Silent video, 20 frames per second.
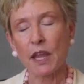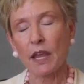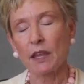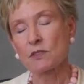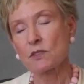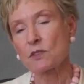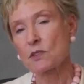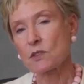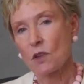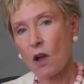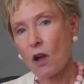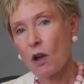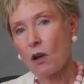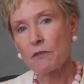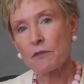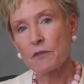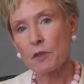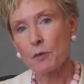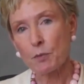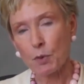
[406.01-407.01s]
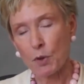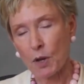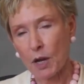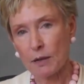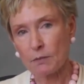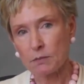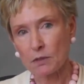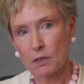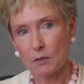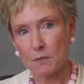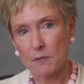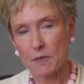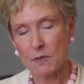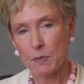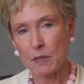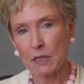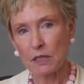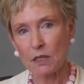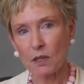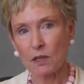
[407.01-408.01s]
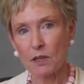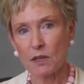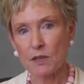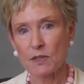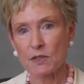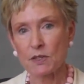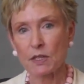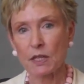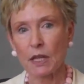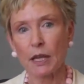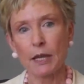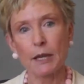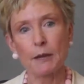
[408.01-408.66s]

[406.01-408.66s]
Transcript: and solve the problems, because